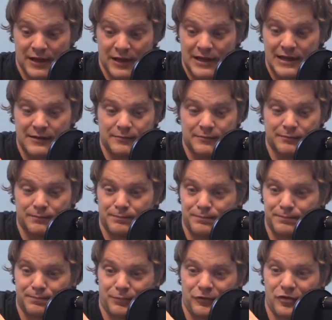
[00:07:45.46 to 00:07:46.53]
but he
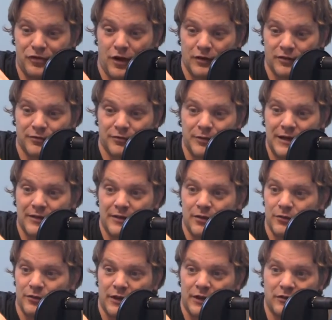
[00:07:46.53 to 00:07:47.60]
chugged 3 of
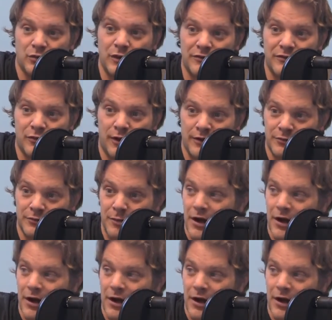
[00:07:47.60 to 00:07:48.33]
those like 24-ounce